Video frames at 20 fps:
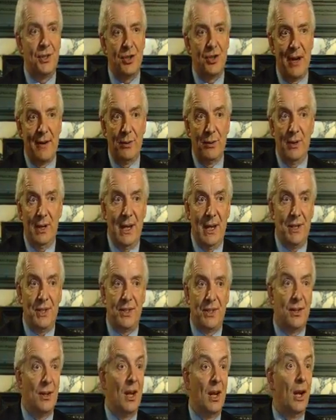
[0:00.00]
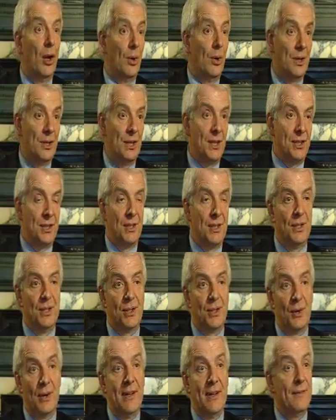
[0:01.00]
travel less long
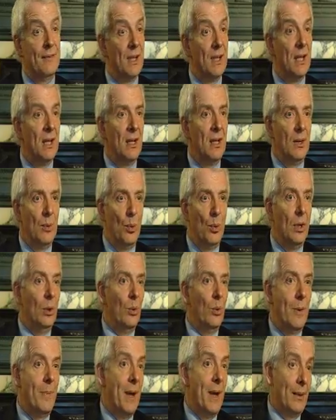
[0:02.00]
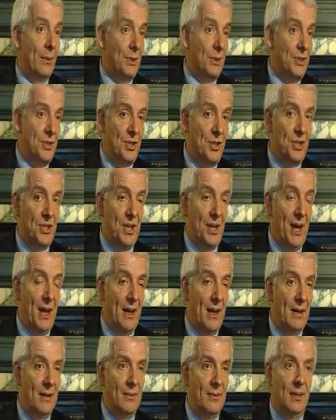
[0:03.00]
distance, or even will we be able to
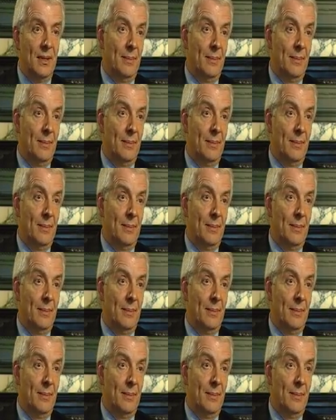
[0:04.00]
sustain?